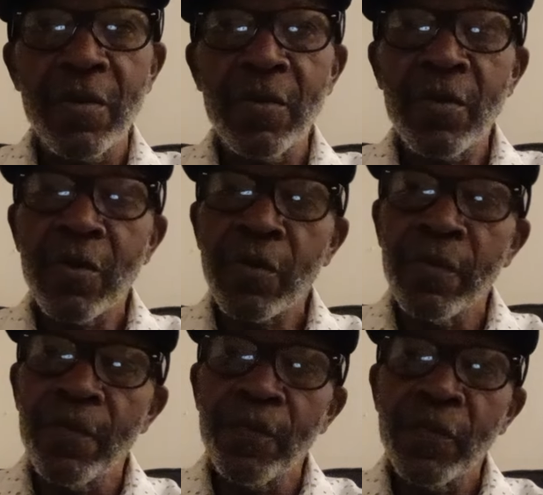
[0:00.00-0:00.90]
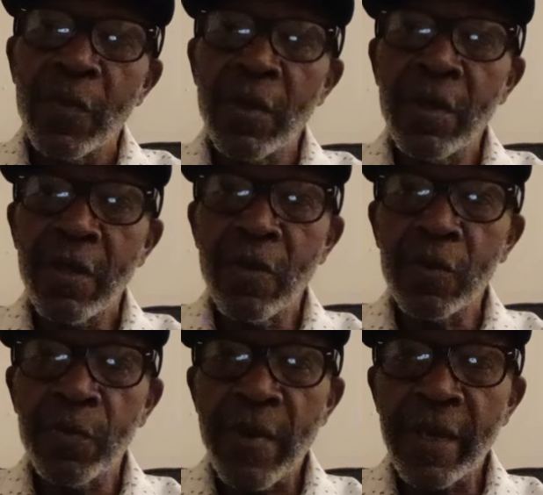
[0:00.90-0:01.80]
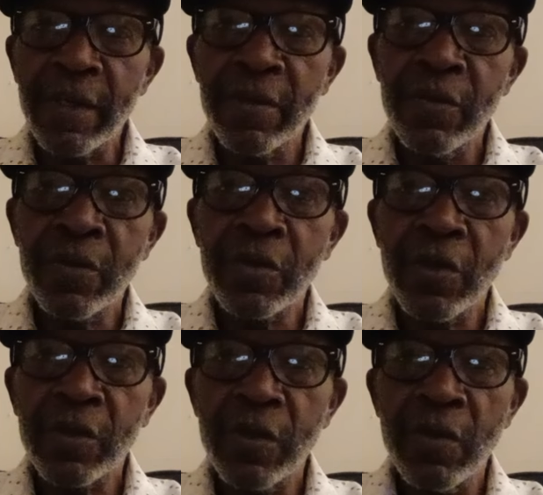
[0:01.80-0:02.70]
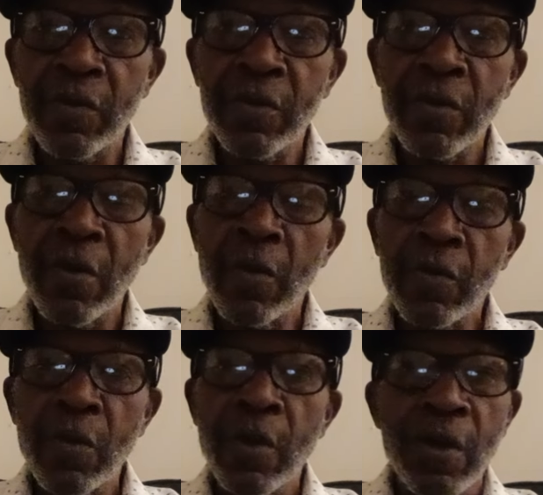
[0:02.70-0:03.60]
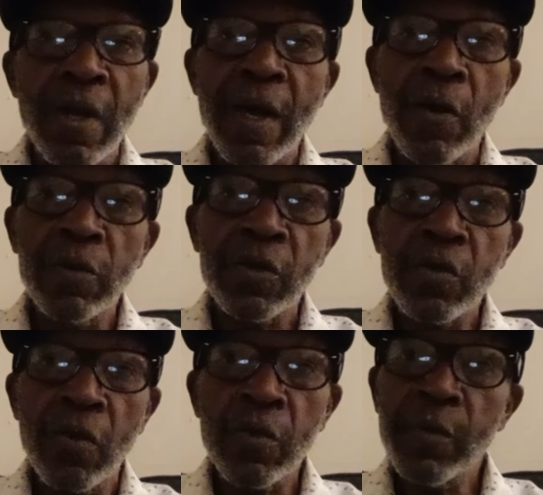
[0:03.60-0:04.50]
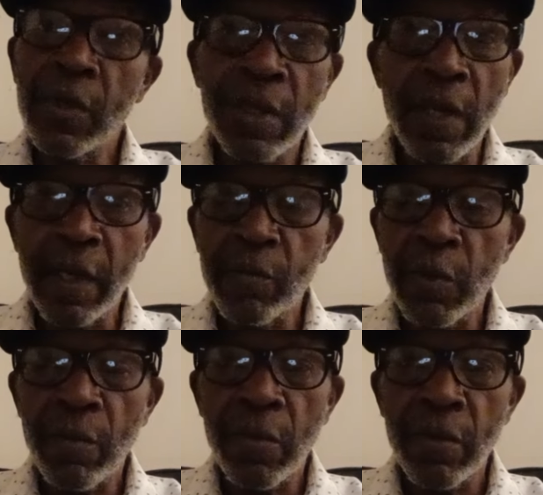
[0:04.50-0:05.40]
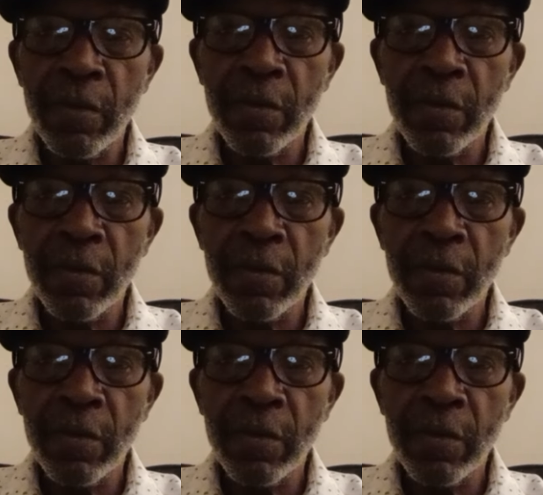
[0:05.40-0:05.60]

You know, and it goes back, you can touch on, how old is told to be a gang member?